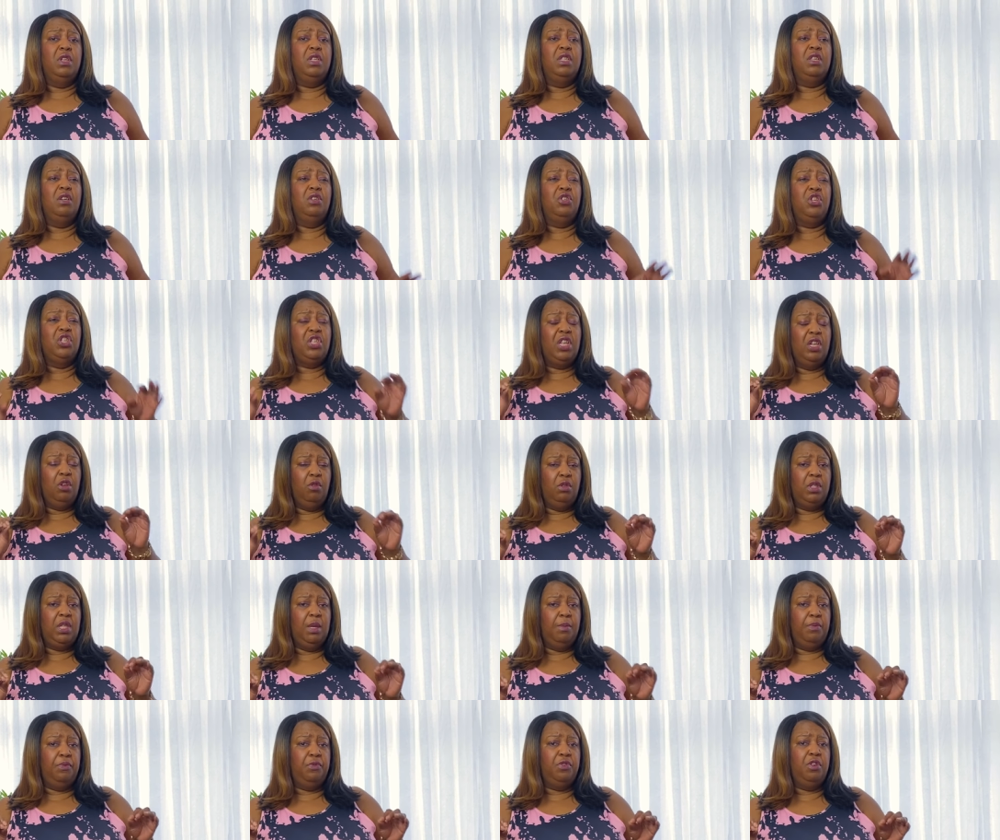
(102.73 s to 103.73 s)
So just a little
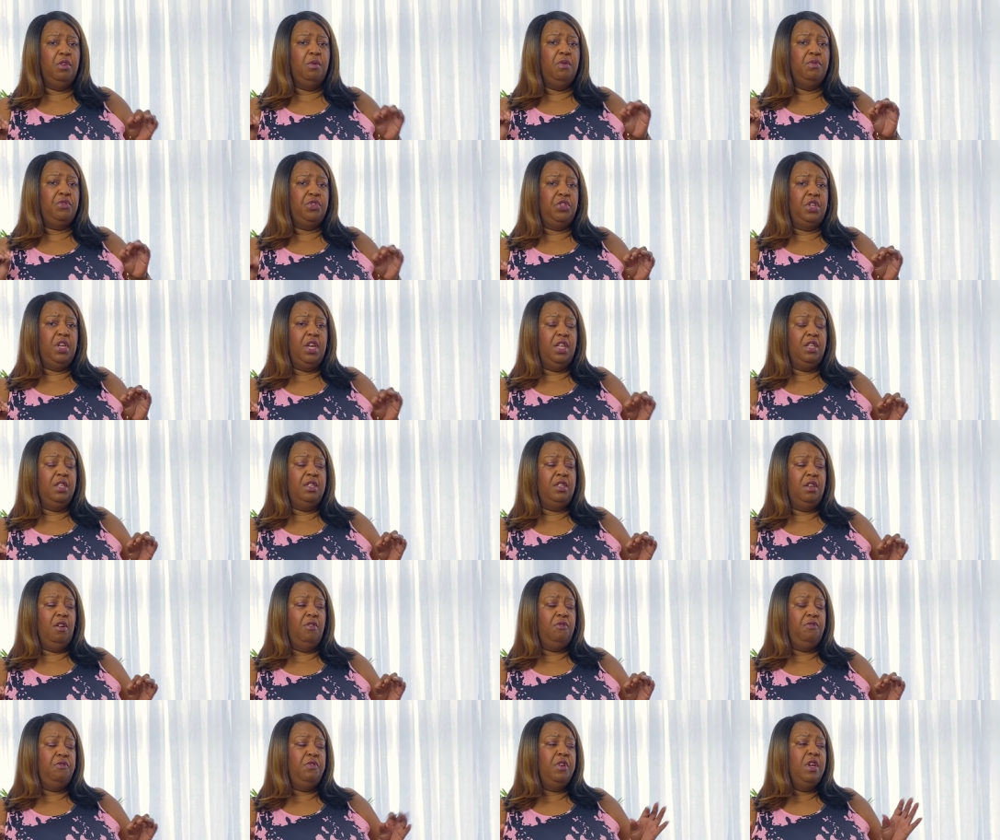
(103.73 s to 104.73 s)
tip for you with Shein
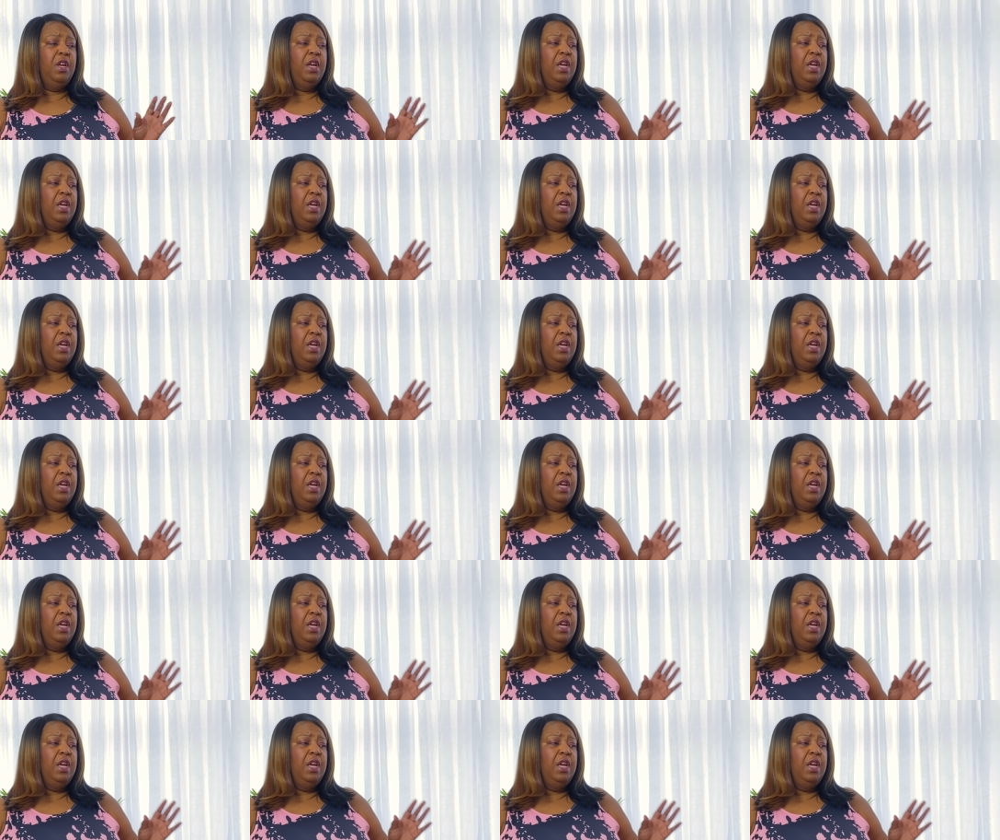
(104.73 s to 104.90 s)
stuff.